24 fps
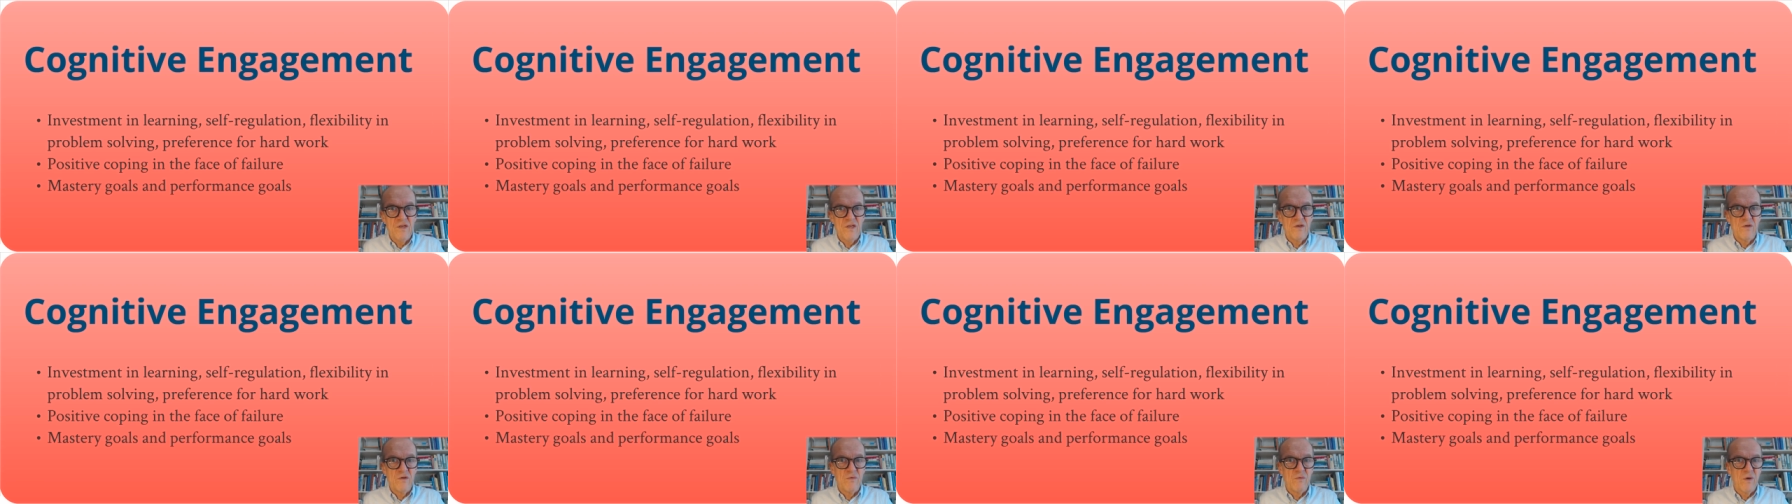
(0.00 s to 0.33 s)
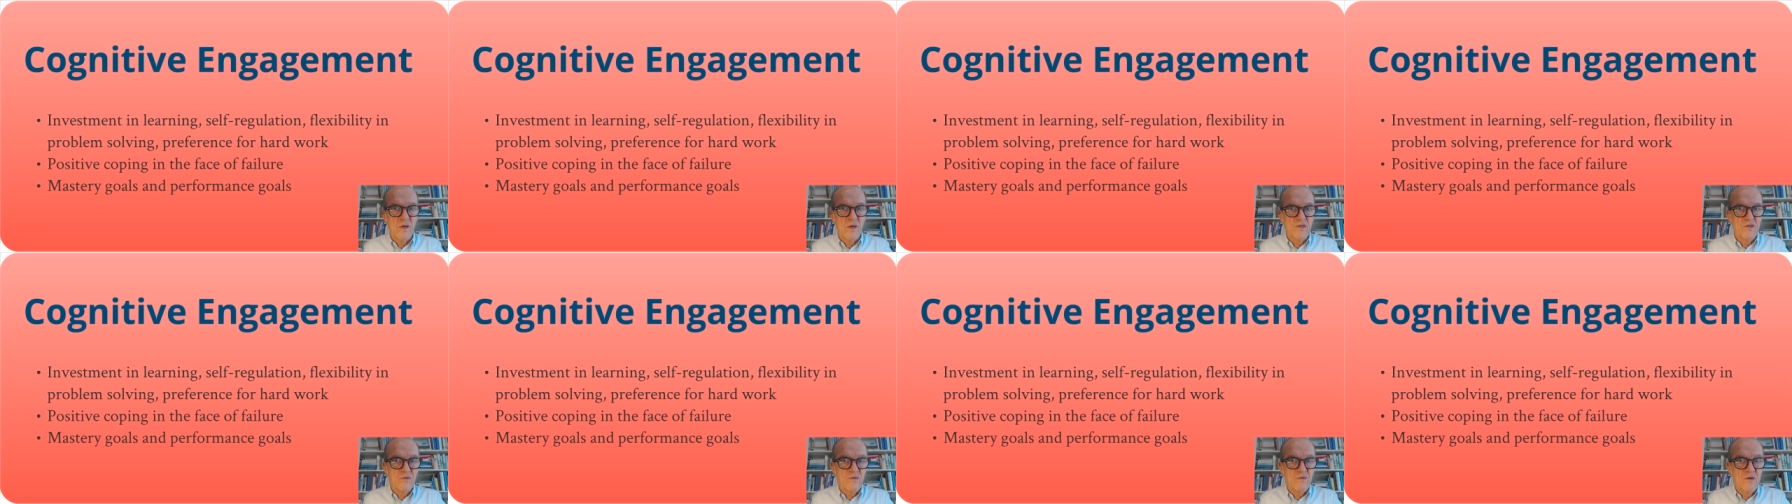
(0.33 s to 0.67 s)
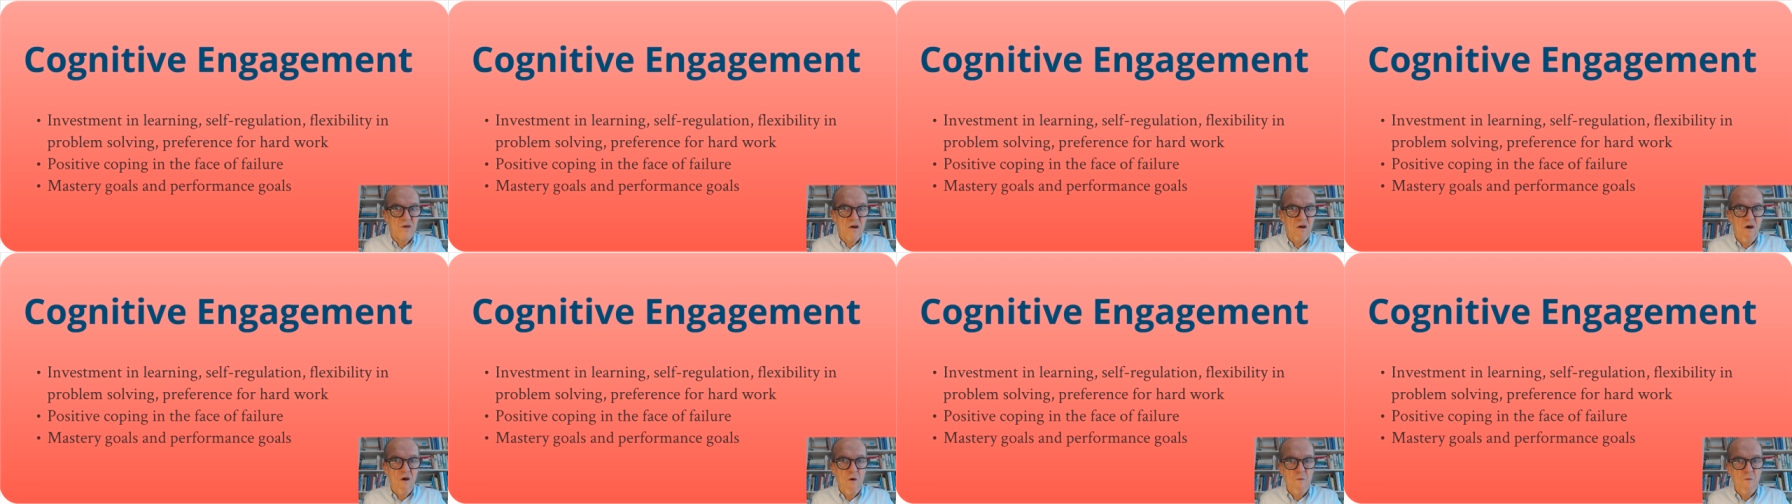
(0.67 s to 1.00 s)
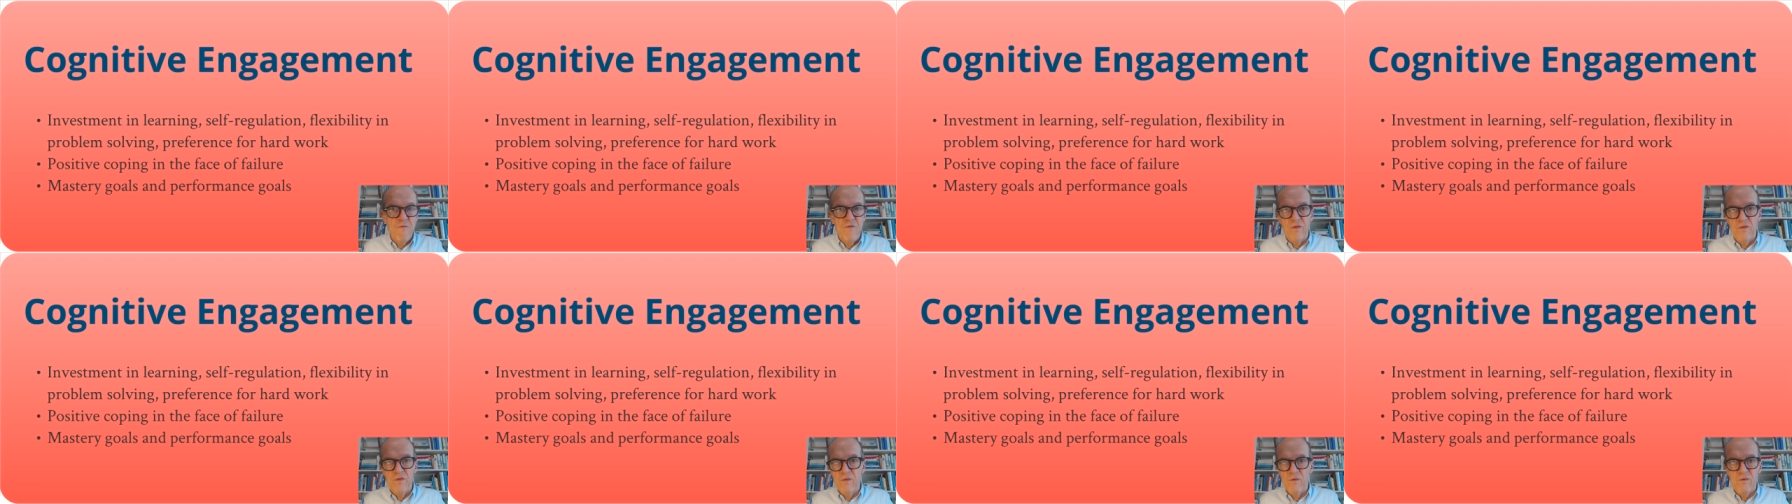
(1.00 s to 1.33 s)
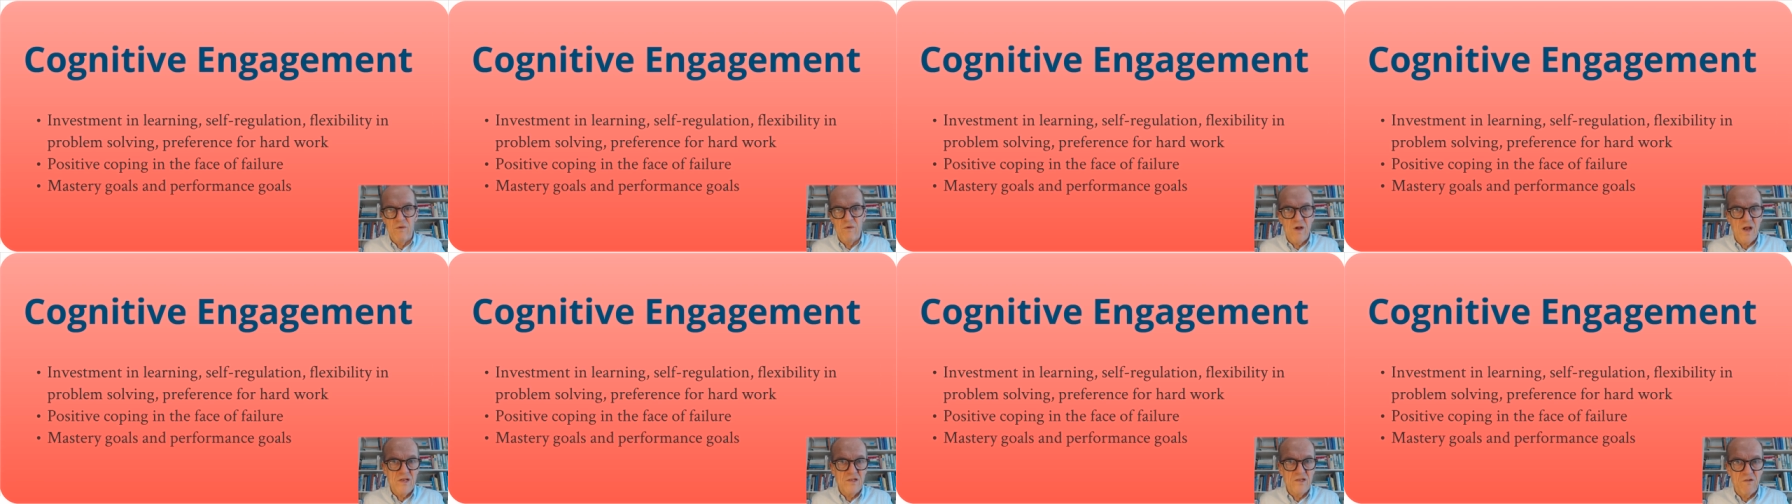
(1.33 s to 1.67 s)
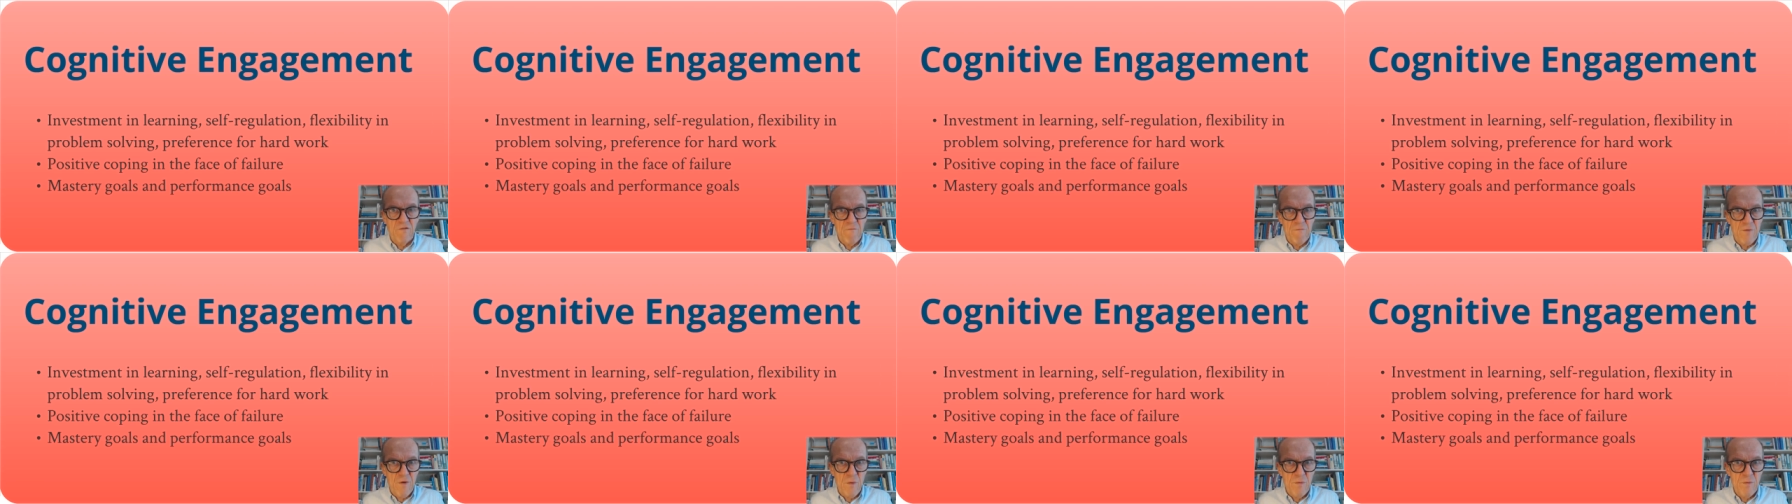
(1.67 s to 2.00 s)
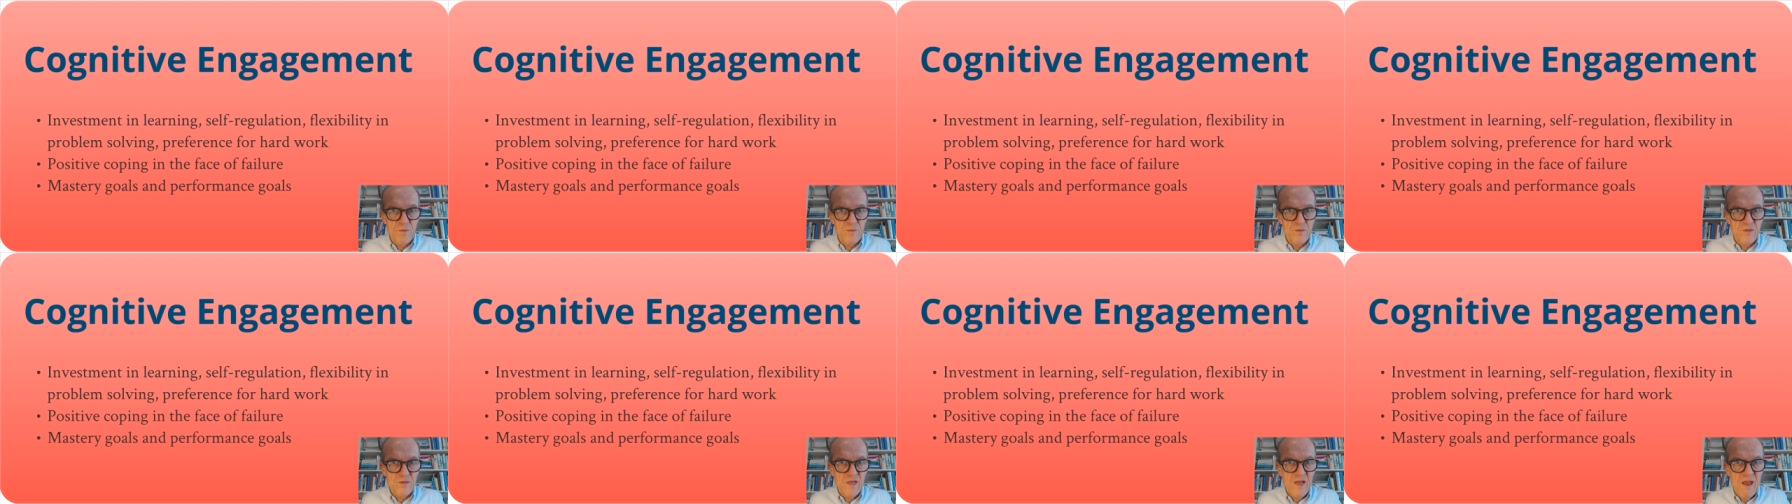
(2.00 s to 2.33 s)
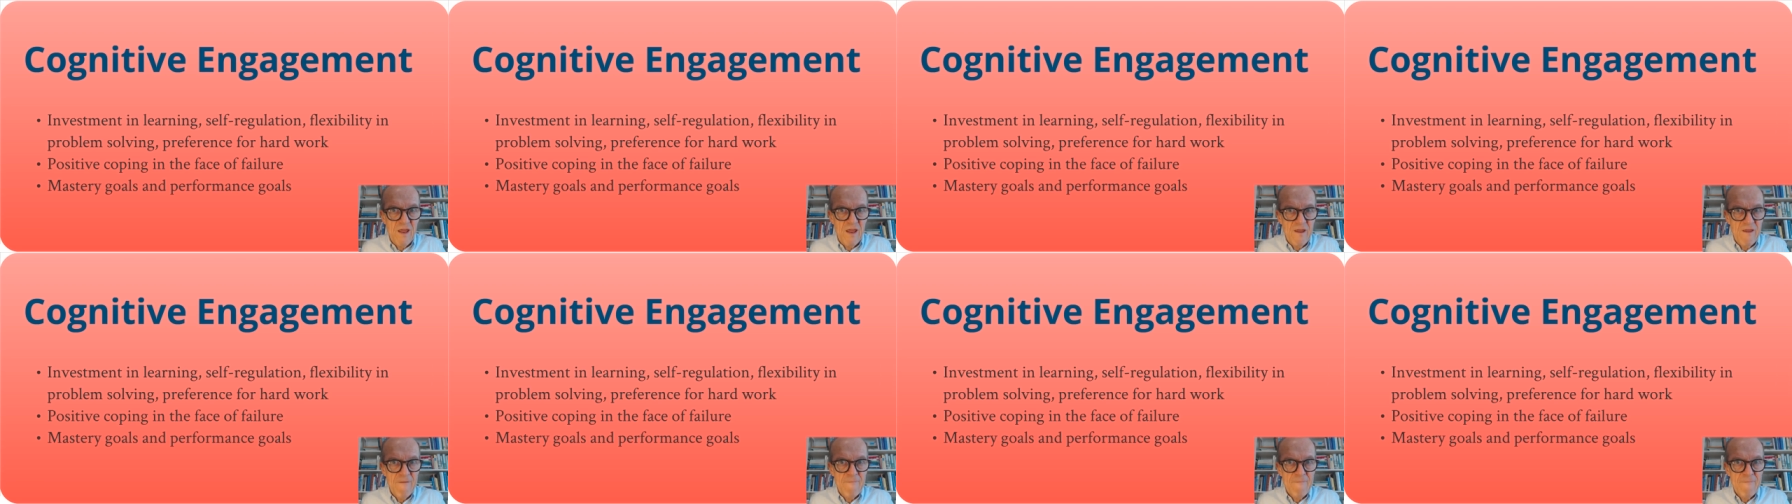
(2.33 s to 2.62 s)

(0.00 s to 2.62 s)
who want to cope with all kinds of problems they